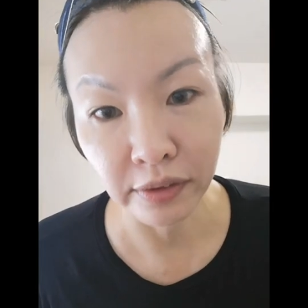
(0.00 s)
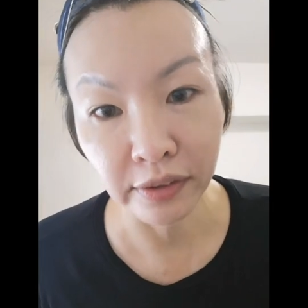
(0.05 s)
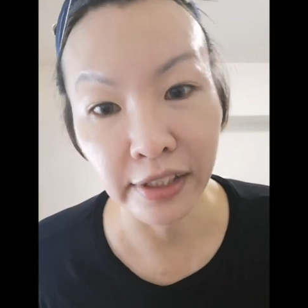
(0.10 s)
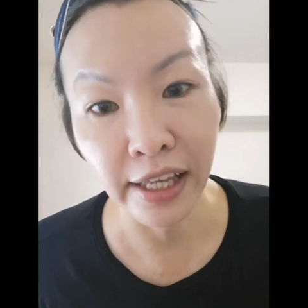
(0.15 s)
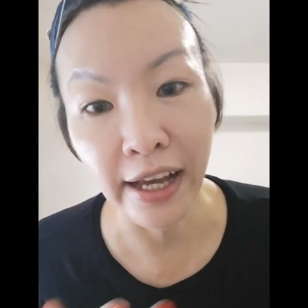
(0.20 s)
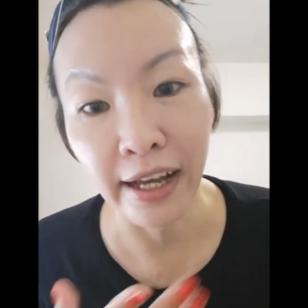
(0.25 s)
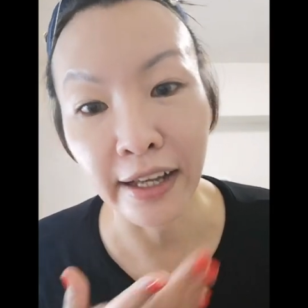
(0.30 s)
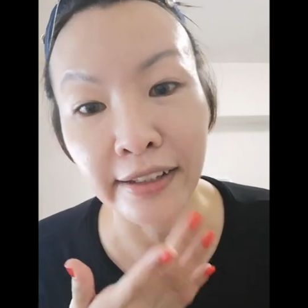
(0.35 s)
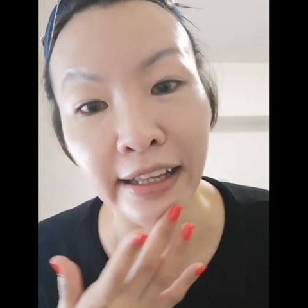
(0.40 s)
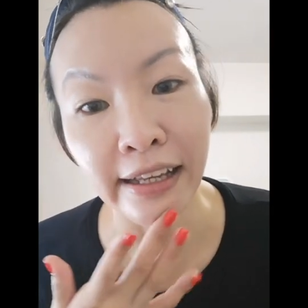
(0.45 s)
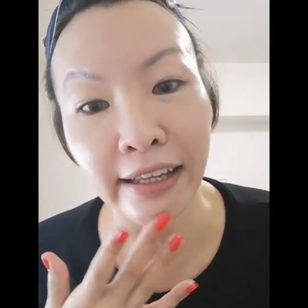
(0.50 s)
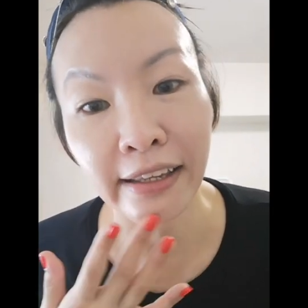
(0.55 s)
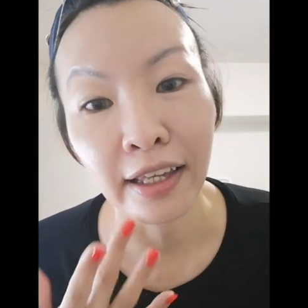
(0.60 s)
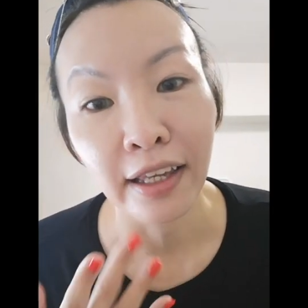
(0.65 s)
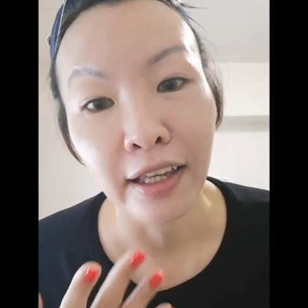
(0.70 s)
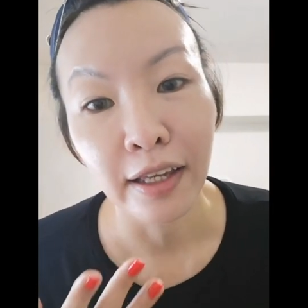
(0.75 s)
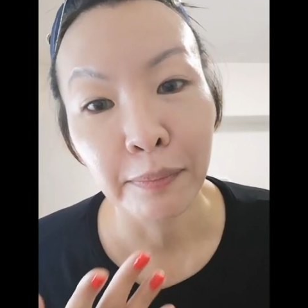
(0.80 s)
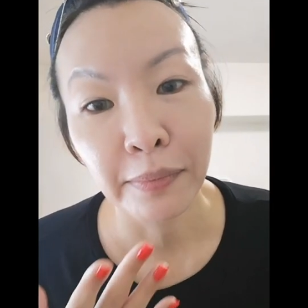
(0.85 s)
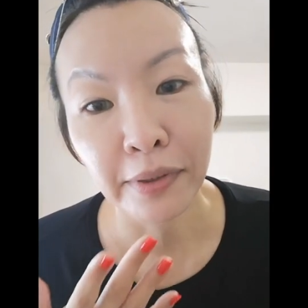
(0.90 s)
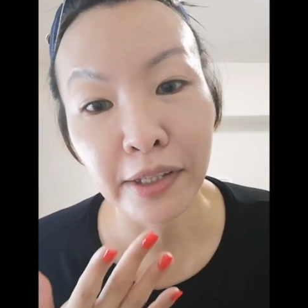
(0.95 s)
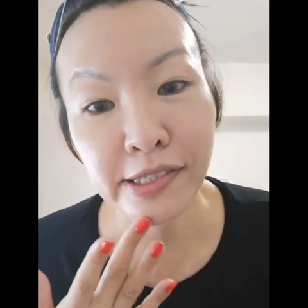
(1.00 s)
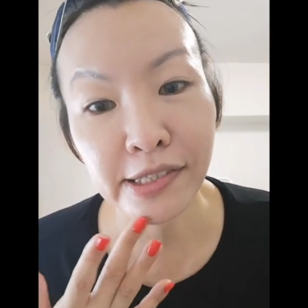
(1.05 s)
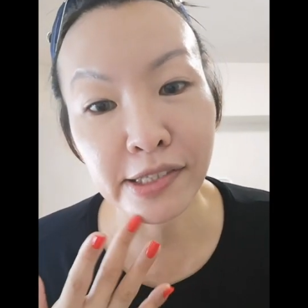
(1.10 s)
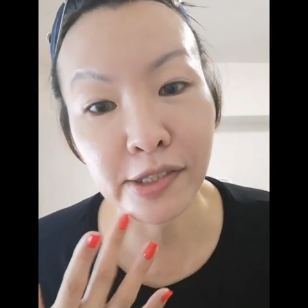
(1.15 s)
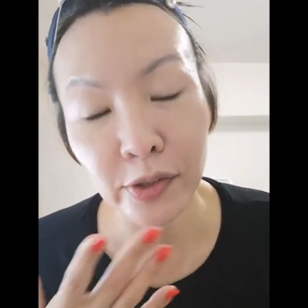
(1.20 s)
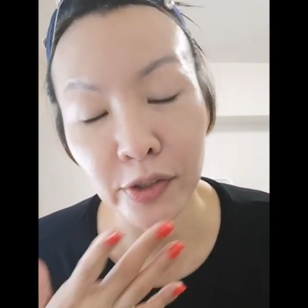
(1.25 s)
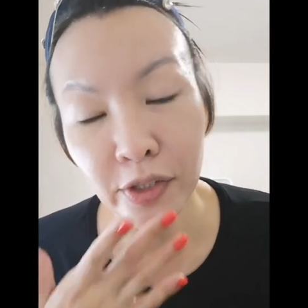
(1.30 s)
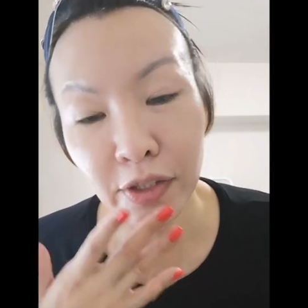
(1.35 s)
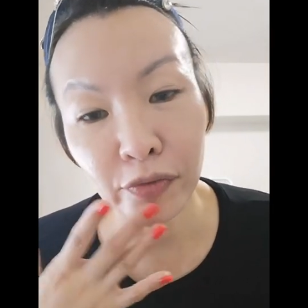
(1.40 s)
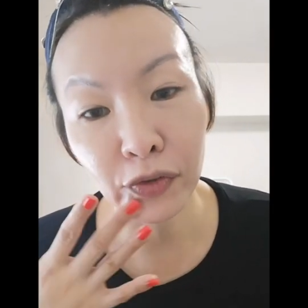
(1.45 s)
Yeah, like, because
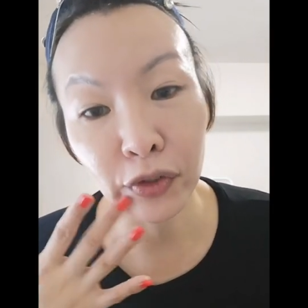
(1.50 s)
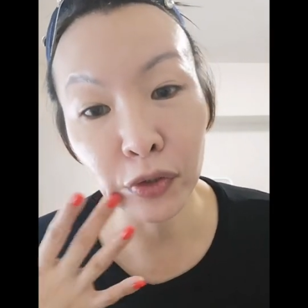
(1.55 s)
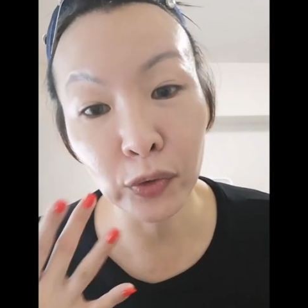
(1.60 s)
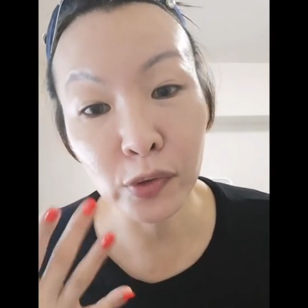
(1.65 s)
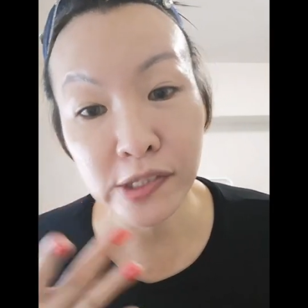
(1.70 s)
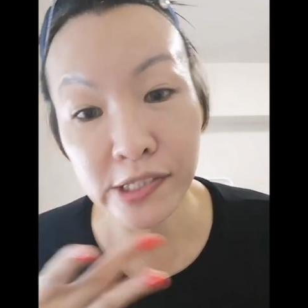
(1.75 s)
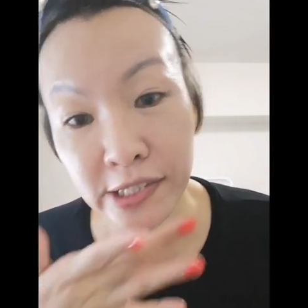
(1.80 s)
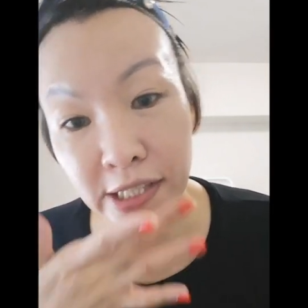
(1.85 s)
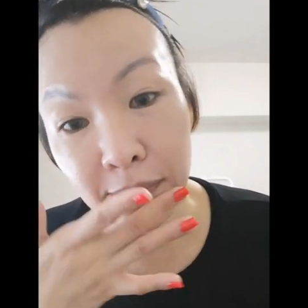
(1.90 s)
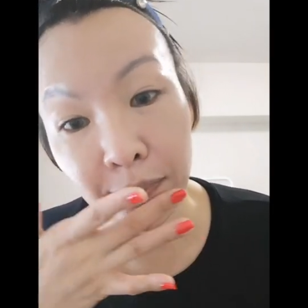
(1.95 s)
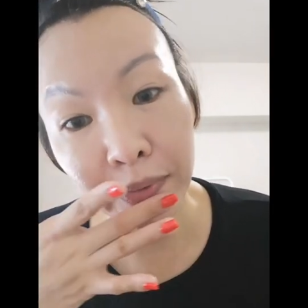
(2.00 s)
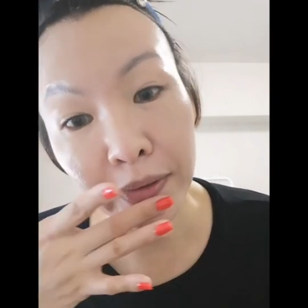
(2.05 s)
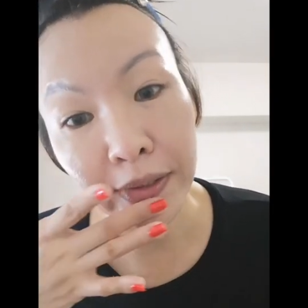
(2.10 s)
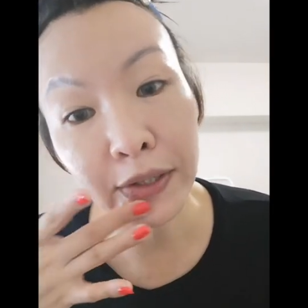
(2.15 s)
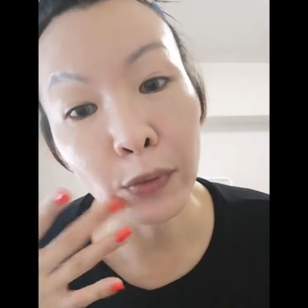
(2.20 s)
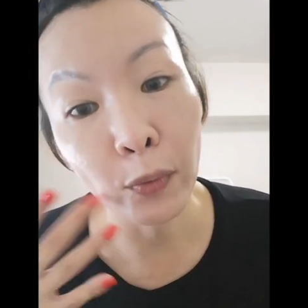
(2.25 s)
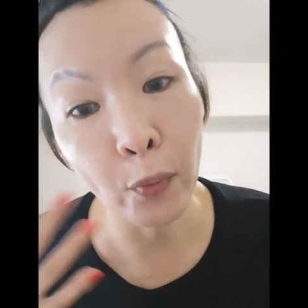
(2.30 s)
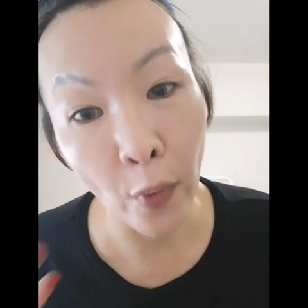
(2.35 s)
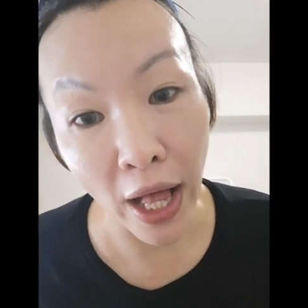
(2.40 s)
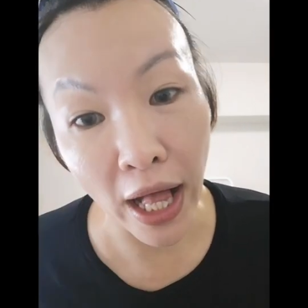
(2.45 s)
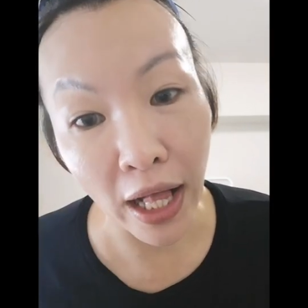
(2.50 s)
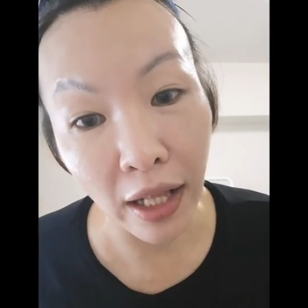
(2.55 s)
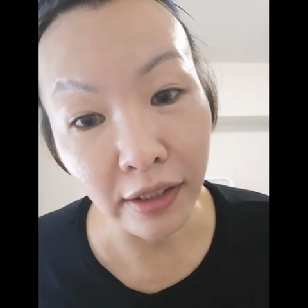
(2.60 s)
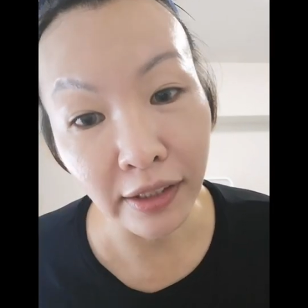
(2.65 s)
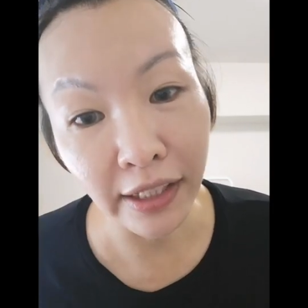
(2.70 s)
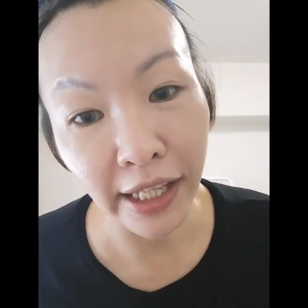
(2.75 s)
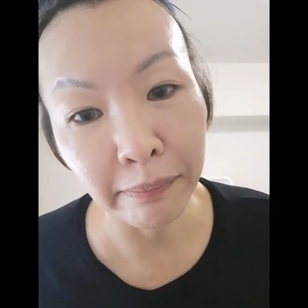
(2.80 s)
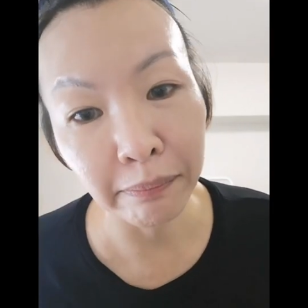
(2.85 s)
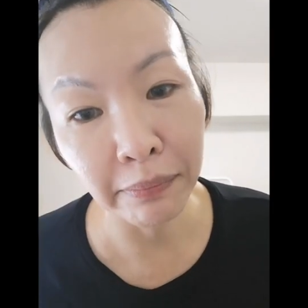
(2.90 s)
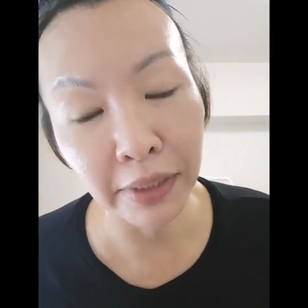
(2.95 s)
if you don't sleep well
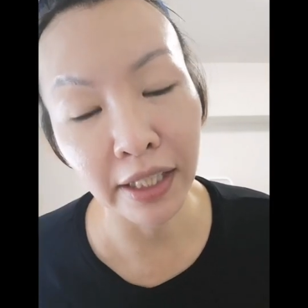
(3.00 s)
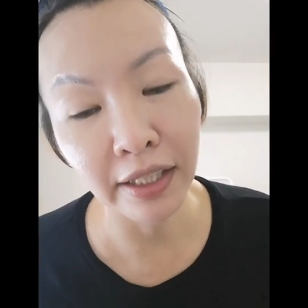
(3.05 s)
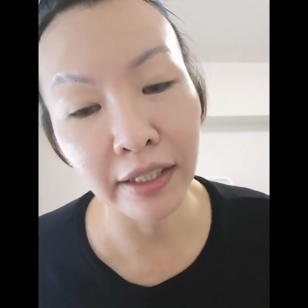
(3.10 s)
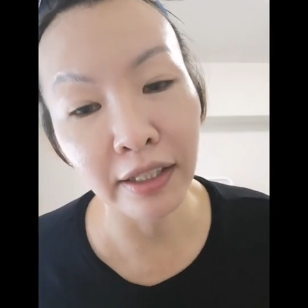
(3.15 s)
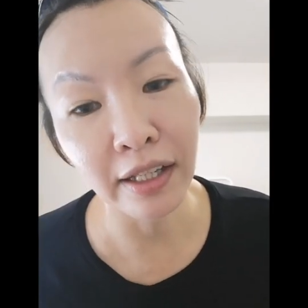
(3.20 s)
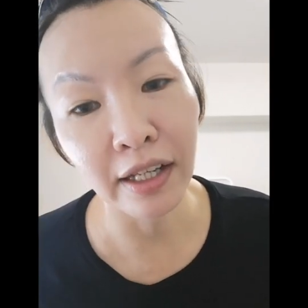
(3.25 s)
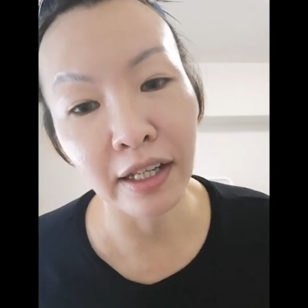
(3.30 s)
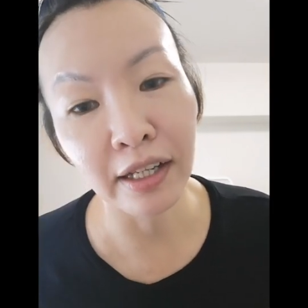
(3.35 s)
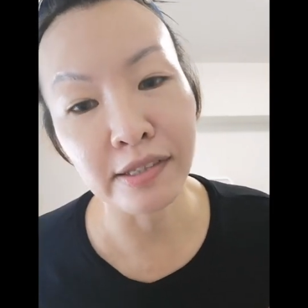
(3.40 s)
like me,